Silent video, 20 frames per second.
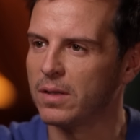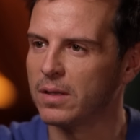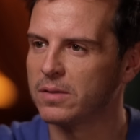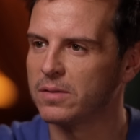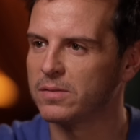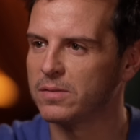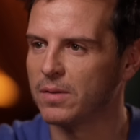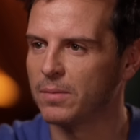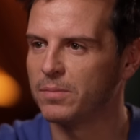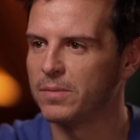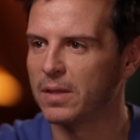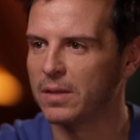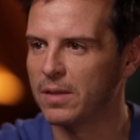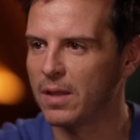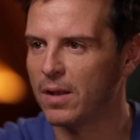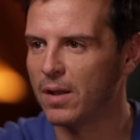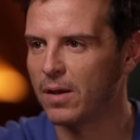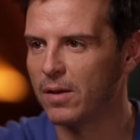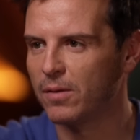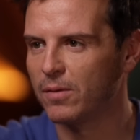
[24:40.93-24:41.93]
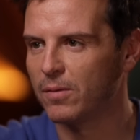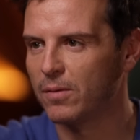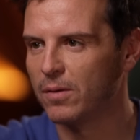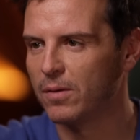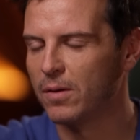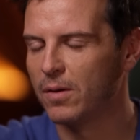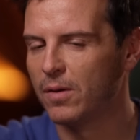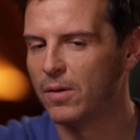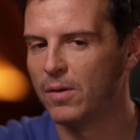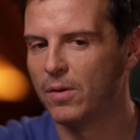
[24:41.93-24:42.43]
That's something that I
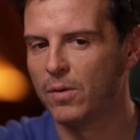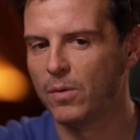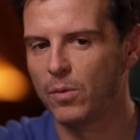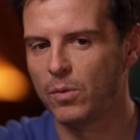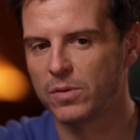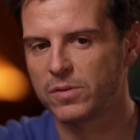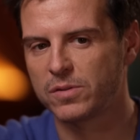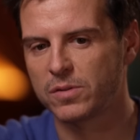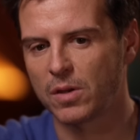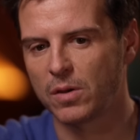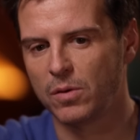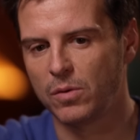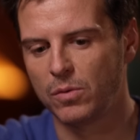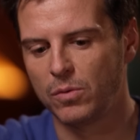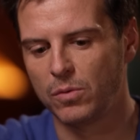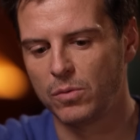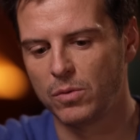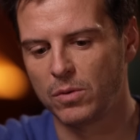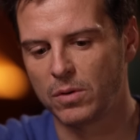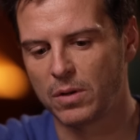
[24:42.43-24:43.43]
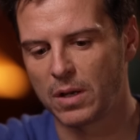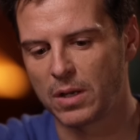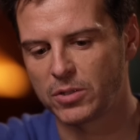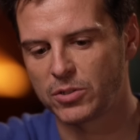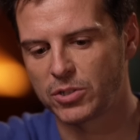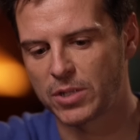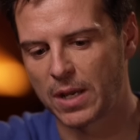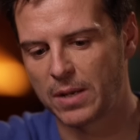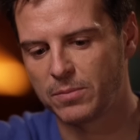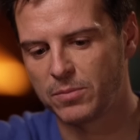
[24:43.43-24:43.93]
was so
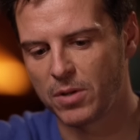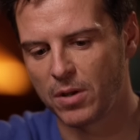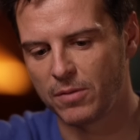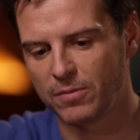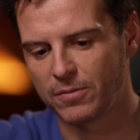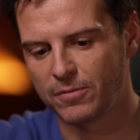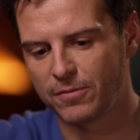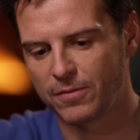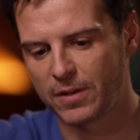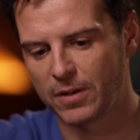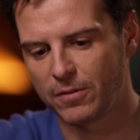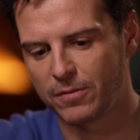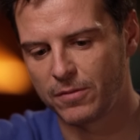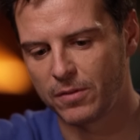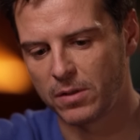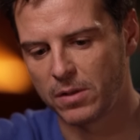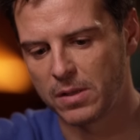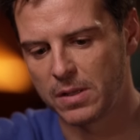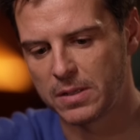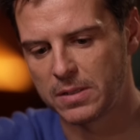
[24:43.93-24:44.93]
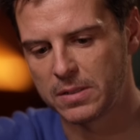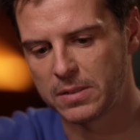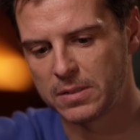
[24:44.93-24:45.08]
ashamed of and fearful